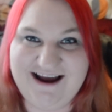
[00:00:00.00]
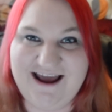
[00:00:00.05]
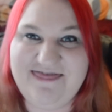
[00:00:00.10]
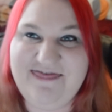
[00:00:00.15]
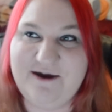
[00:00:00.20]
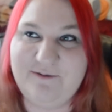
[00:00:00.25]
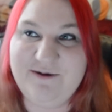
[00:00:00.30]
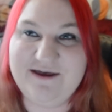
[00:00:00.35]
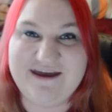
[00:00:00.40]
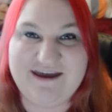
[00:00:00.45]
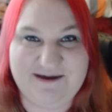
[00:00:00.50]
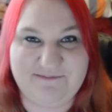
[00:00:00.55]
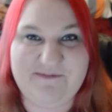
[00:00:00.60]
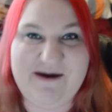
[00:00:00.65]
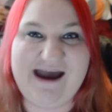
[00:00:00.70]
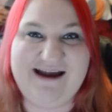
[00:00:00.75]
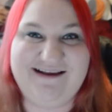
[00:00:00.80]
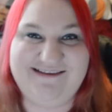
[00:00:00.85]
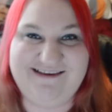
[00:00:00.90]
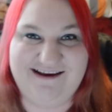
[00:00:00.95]
And then we can get
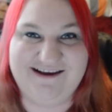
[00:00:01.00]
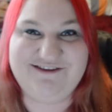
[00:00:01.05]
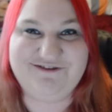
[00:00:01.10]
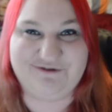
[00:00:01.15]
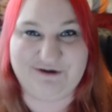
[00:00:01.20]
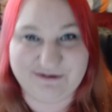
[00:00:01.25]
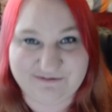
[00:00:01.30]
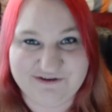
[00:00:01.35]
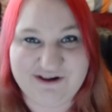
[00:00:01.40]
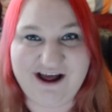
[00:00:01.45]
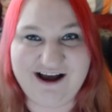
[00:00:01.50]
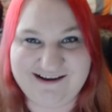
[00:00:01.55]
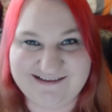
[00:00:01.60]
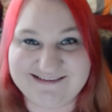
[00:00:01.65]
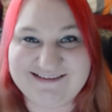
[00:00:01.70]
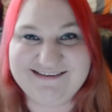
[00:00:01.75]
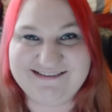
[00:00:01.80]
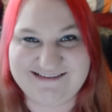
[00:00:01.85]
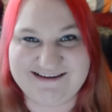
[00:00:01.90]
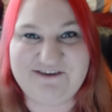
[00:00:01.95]
back to history
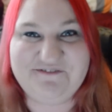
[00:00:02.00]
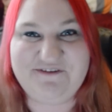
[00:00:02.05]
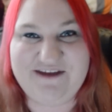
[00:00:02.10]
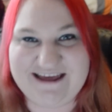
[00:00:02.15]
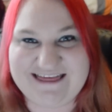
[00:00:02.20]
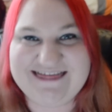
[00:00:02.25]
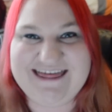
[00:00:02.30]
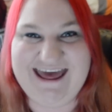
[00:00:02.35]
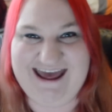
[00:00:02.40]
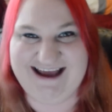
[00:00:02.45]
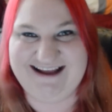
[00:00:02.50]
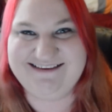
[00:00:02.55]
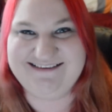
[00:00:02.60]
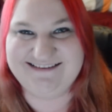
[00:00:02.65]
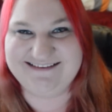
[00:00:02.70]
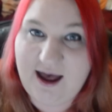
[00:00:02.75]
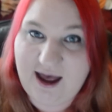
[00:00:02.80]
vlogs and stuff like that.